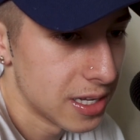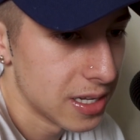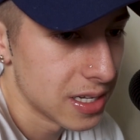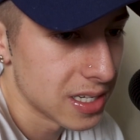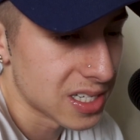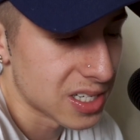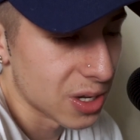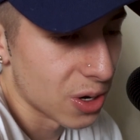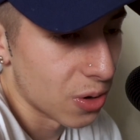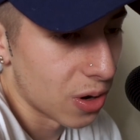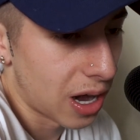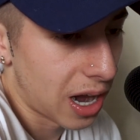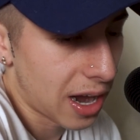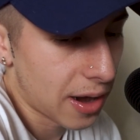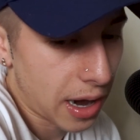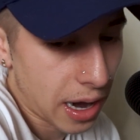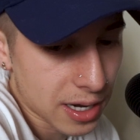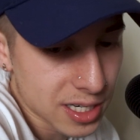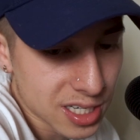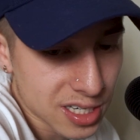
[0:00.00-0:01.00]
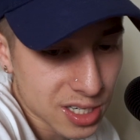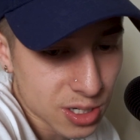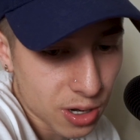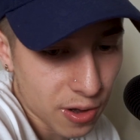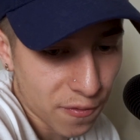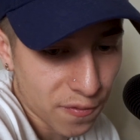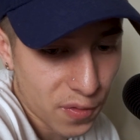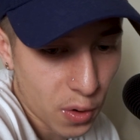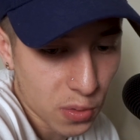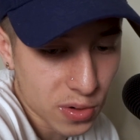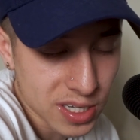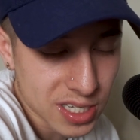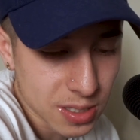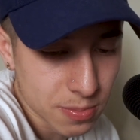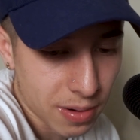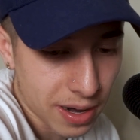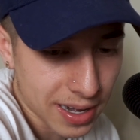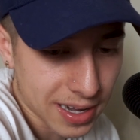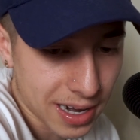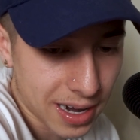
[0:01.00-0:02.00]
So I just started focusing
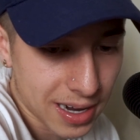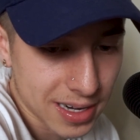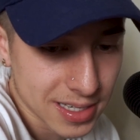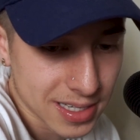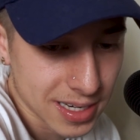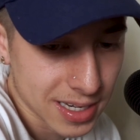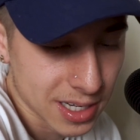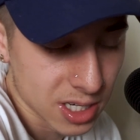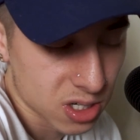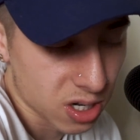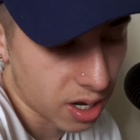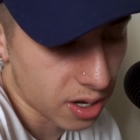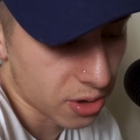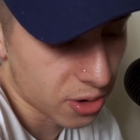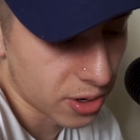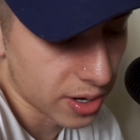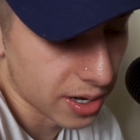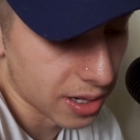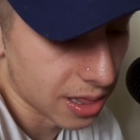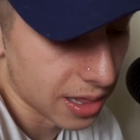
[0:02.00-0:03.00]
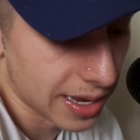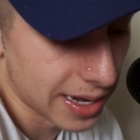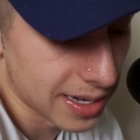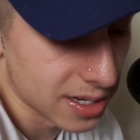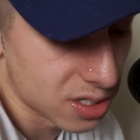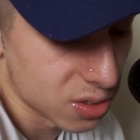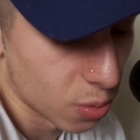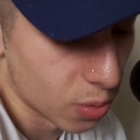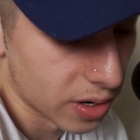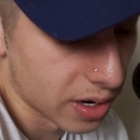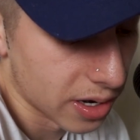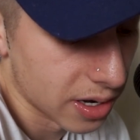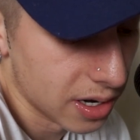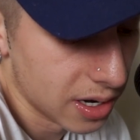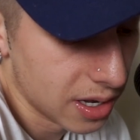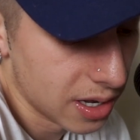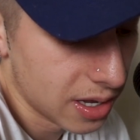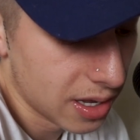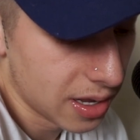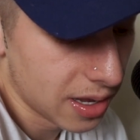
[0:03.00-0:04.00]
my content and trying to create a lane to where
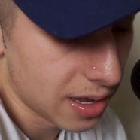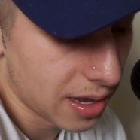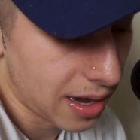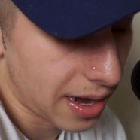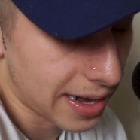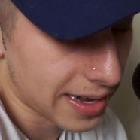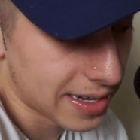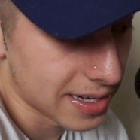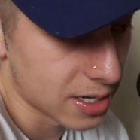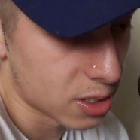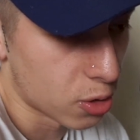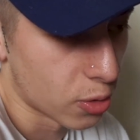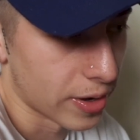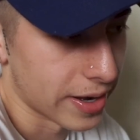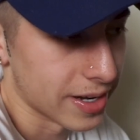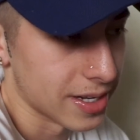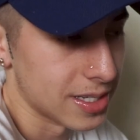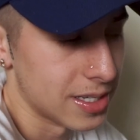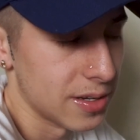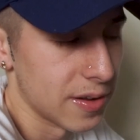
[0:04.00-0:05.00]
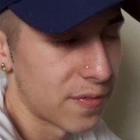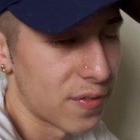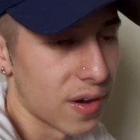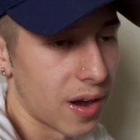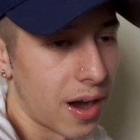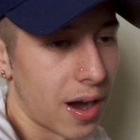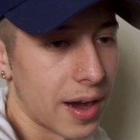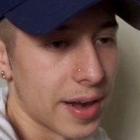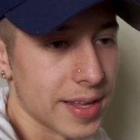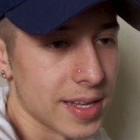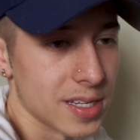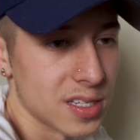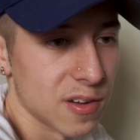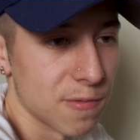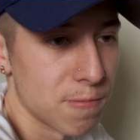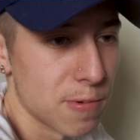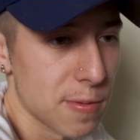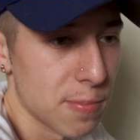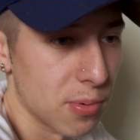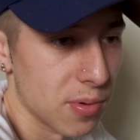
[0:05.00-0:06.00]
I could create a different audience
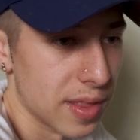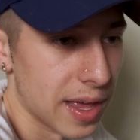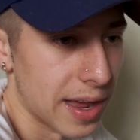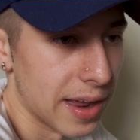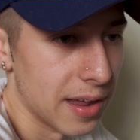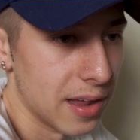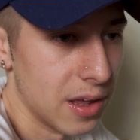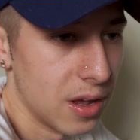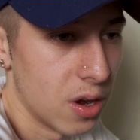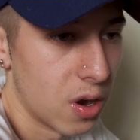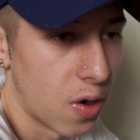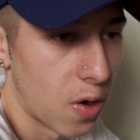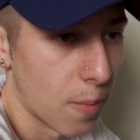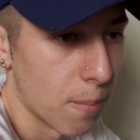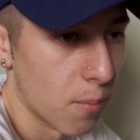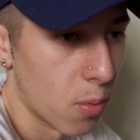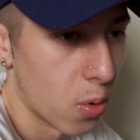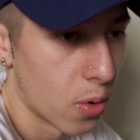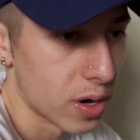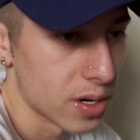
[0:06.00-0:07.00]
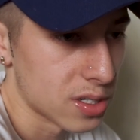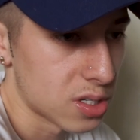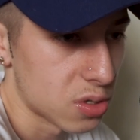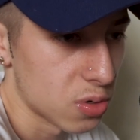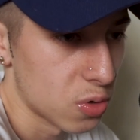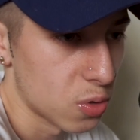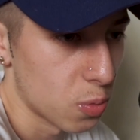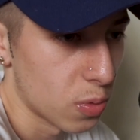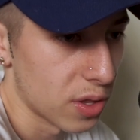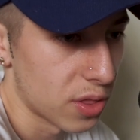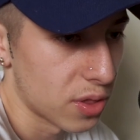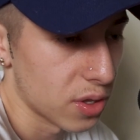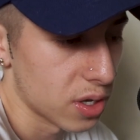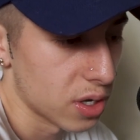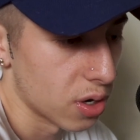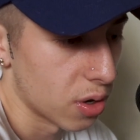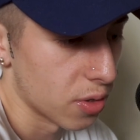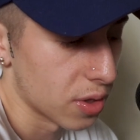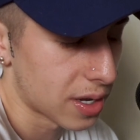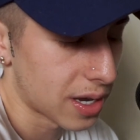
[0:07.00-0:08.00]
of people that are more in tune with
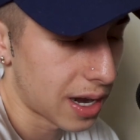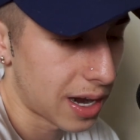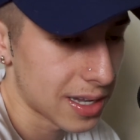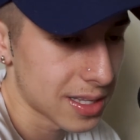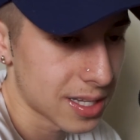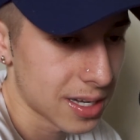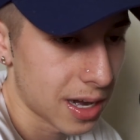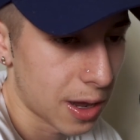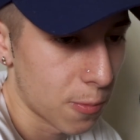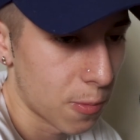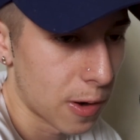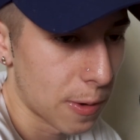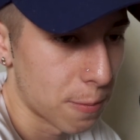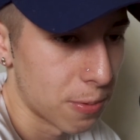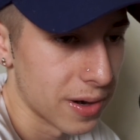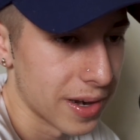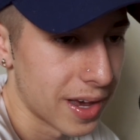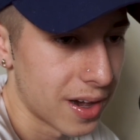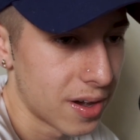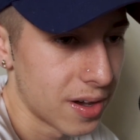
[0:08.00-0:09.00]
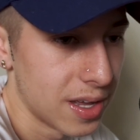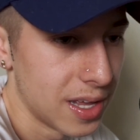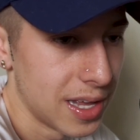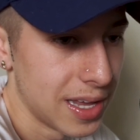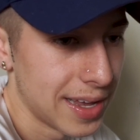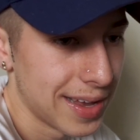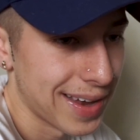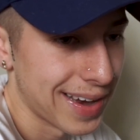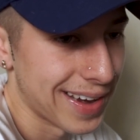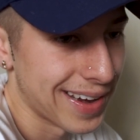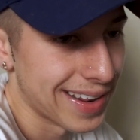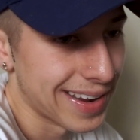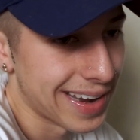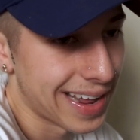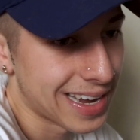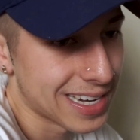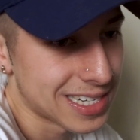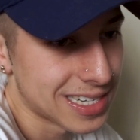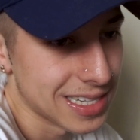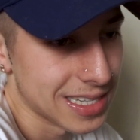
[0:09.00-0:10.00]
the content I want to put out, and
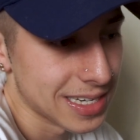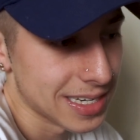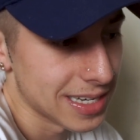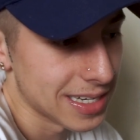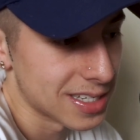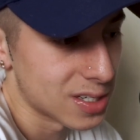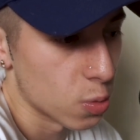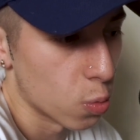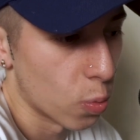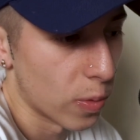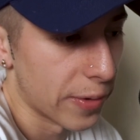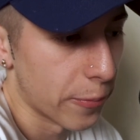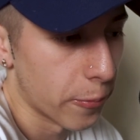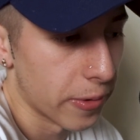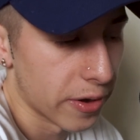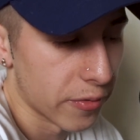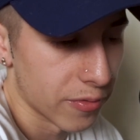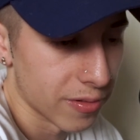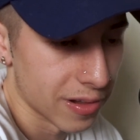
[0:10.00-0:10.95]
it's a win-win